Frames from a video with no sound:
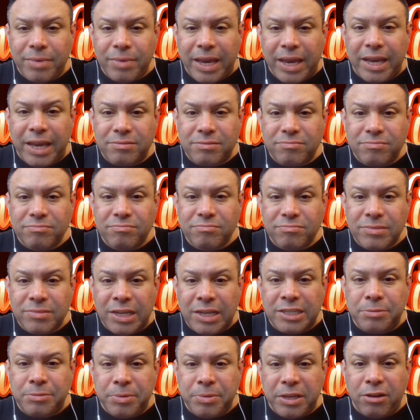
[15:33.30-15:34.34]
Man,
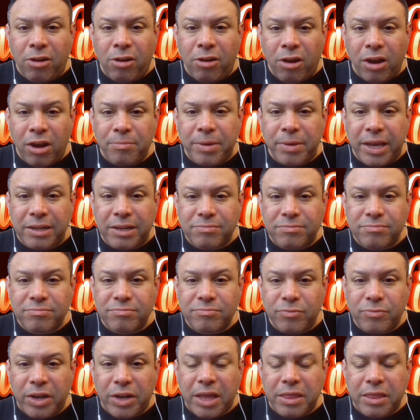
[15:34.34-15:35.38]
hits me in the heart, man,
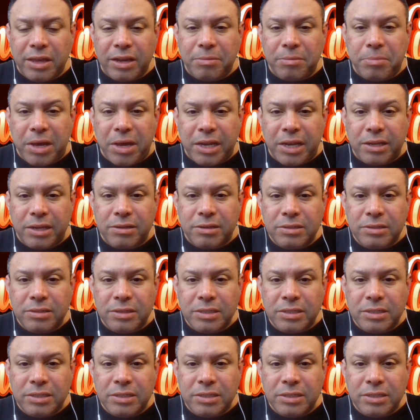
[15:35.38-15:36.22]
when I think about it